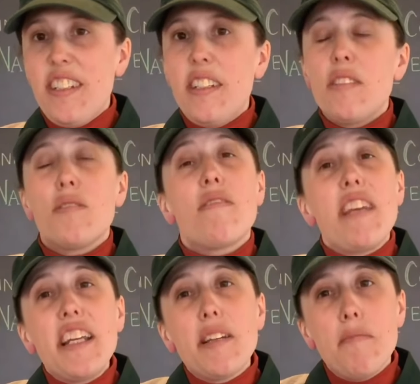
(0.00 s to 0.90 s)
So
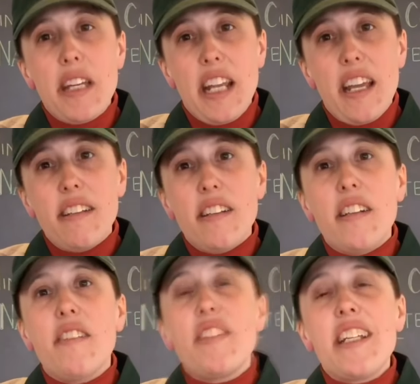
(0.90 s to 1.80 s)
think a minute
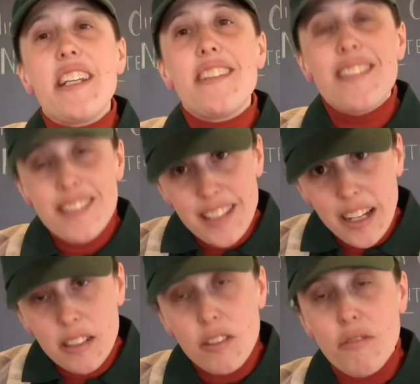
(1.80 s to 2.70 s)
of an
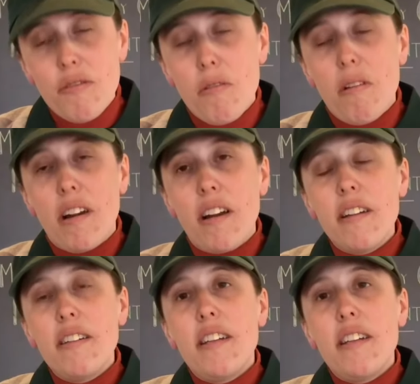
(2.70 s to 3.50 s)
insectivore